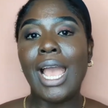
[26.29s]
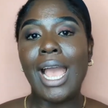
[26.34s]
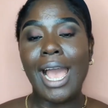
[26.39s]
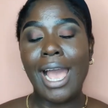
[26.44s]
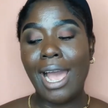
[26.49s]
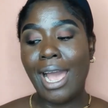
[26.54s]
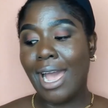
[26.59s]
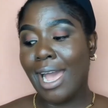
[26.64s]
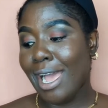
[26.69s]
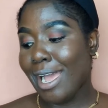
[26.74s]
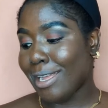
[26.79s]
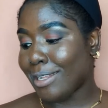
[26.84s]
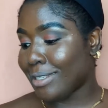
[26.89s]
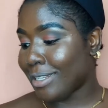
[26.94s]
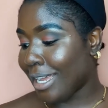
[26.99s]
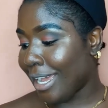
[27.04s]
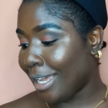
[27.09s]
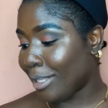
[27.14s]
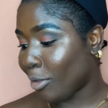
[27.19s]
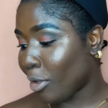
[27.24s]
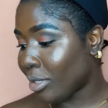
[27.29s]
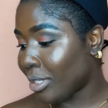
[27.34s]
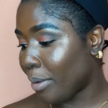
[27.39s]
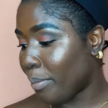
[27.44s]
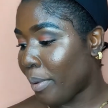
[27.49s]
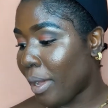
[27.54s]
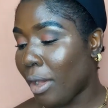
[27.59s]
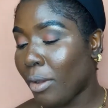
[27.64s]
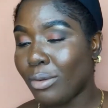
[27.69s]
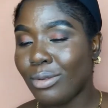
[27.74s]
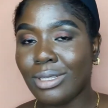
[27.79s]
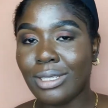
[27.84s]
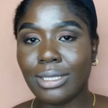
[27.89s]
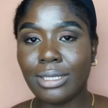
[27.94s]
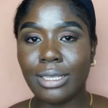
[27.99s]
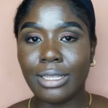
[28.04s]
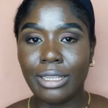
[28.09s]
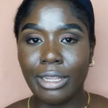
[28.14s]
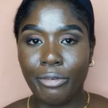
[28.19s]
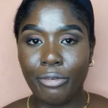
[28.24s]
And I talked about
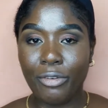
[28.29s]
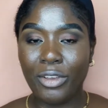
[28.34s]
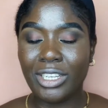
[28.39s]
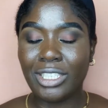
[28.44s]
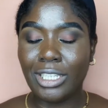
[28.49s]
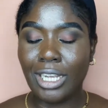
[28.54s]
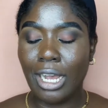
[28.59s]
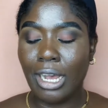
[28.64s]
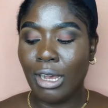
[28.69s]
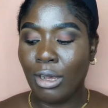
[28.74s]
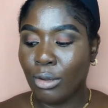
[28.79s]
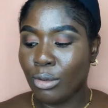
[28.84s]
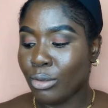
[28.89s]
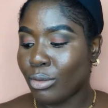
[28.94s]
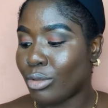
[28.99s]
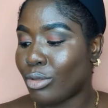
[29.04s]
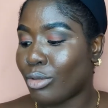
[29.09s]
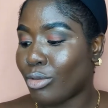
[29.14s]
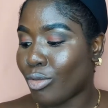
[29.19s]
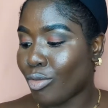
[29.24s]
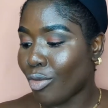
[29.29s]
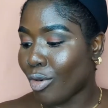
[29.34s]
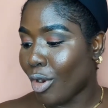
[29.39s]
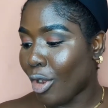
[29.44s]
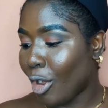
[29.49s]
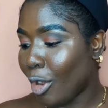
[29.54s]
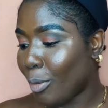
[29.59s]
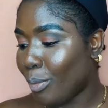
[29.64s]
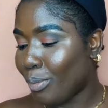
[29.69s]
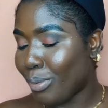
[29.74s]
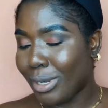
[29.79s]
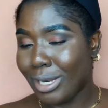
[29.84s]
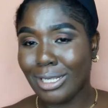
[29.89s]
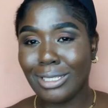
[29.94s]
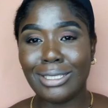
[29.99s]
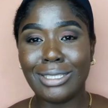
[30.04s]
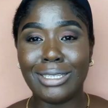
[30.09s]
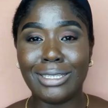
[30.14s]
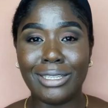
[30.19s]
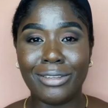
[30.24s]
the facial scrub
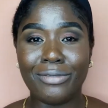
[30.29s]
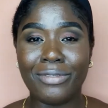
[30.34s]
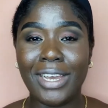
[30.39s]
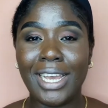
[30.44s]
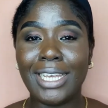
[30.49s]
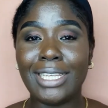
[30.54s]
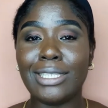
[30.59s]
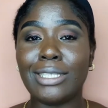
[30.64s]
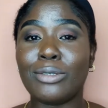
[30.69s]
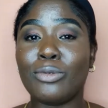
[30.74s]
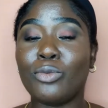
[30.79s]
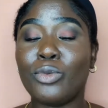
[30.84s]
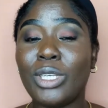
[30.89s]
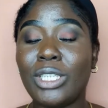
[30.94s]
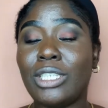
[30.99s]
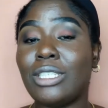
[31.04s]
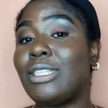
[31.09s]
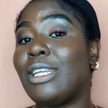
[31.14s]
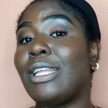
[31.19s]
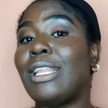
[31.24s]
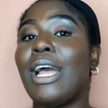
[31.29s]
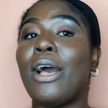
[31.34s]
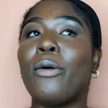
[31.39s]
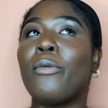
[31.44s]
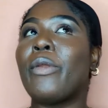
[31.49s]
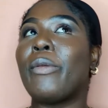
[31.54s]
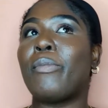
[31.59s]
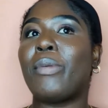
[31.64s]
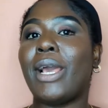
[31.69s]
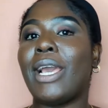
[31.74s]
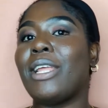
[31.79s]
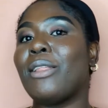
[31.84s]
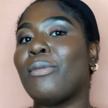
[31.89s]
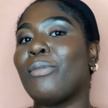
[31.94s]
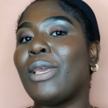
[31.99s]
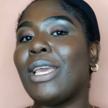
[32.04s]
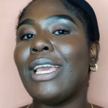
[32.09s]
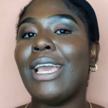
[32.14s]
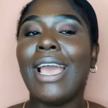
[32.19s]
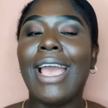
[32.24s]
cleansing device, which they now replied
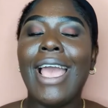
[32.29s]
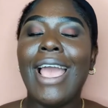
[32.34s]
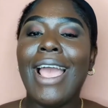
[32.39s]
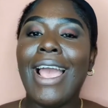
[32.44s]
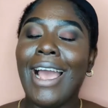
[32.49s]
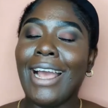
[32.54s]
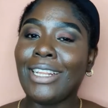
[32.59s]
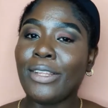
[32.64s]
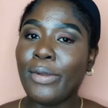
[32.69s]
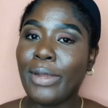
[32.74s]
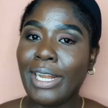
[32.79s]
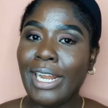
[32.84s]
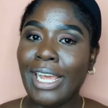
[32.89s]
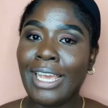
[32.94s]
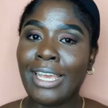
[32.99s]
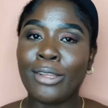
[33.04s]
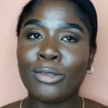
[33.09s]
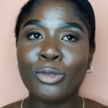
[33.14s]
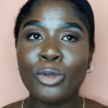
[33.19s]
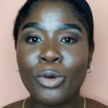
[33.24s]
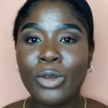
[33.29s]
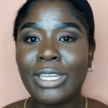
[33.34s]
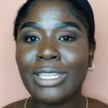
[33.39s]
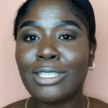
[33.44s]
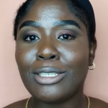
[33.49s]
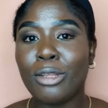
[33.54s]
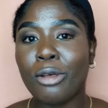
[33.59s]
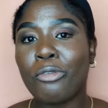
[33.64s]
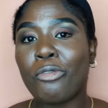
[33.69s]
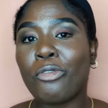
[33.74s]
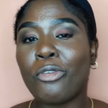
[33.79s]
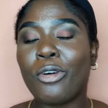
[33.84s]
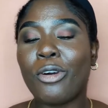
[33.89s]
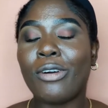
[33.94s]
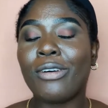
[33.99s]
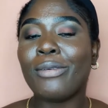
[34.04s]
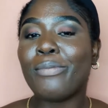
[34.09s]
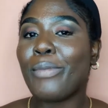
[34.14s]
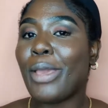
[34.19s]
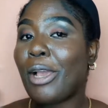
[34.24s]
me and they were like, no, it's not
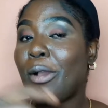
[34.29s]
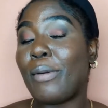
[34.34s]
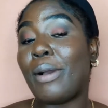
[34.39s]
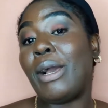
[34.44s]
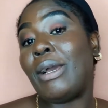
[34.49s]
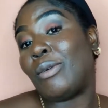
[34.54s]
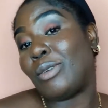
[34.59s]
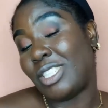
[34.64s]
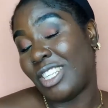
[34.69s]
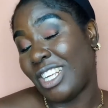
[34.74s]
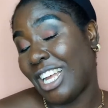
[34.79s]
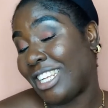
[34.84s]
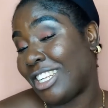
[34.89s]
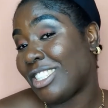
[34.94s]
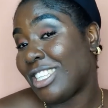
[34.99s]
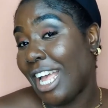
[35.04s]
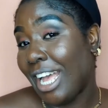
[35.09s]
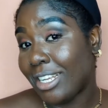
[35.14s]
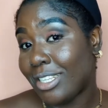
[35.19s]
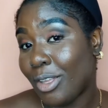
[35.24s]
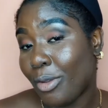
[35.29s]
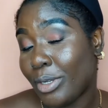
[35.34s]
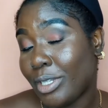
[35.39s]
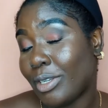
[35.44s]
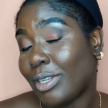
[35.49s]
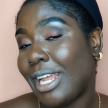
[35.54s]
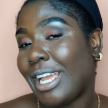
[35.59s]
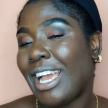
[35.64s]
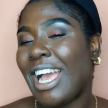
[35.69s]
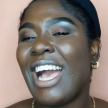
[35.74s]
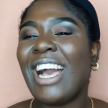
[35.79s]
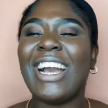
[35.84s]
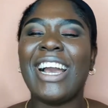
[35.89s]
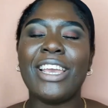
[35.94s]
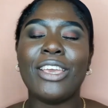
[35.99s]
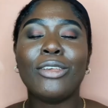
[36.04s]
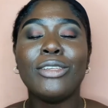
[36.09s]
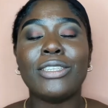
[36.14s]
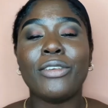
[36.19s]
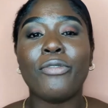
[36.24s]
for makeup. I was I just asked the question like, ah, can
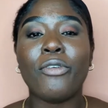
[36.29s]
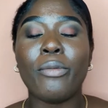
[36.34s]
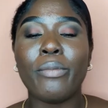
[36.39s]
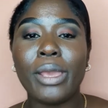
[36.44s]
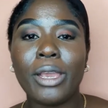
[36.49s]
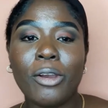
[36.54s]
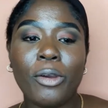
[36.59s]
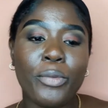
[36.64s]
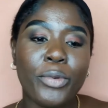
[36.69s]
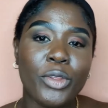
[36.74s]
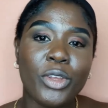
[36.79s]
you use it for makeup?